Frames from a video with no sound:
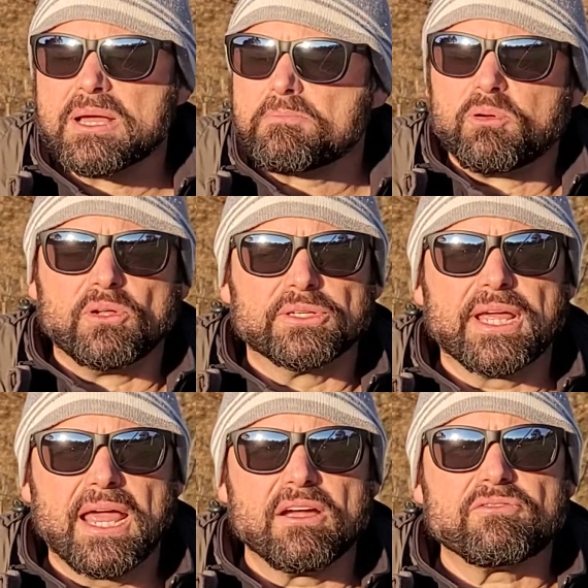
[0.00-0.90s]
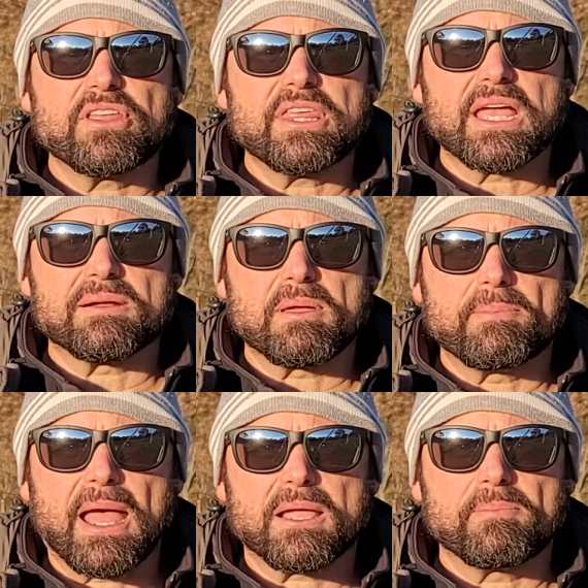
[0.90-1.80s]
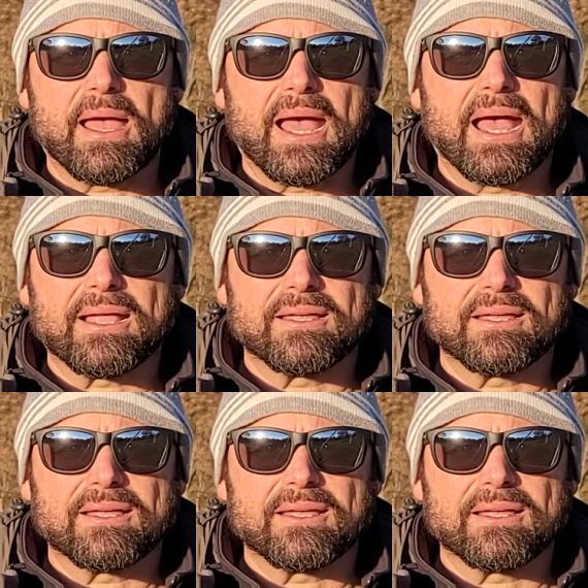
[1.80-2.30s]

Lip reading: pulled everything out of my backpack,